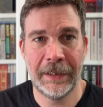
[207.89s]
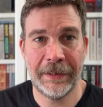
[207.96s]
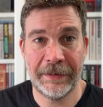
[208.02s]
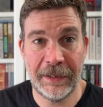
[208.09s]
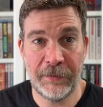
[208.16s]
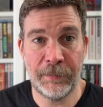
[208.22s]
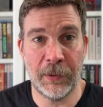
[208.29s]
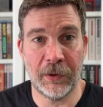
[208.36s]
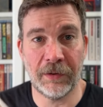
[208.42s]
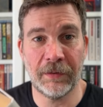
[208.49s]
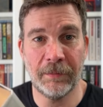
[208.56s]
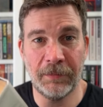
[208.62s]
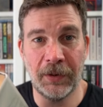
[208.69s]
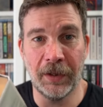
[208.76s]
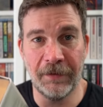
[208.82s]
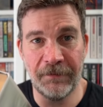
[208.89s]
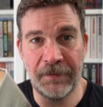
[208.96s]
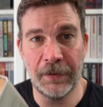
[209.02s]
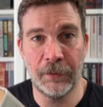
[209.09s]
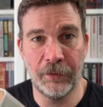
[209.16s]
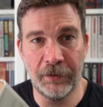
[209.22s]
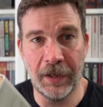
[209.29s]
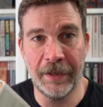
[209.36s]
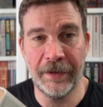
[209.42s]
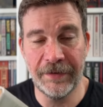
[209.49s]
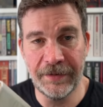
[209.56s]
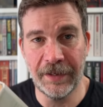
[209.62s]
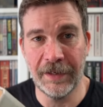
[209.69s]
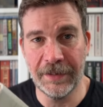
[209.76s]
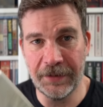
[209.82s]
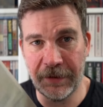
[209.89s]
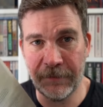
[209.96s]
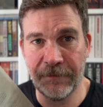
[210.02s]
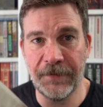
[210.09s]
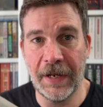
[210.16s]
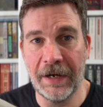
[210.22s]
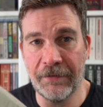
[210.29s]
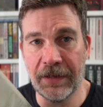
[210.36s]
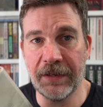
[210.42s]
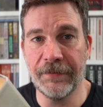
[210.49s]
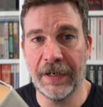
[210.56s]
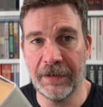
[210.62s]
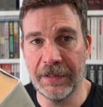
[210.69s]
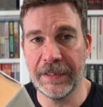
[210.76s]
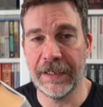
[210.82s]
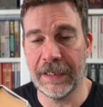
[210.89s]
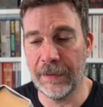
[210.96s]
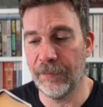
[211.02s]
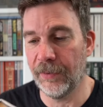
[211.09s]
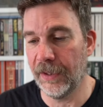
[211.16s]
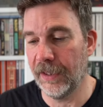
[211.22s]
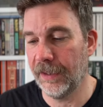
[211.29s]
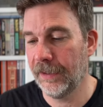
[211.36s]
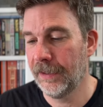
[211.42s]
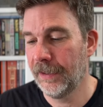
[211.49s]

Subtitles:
This book, it feels like the size is very, very deliberate.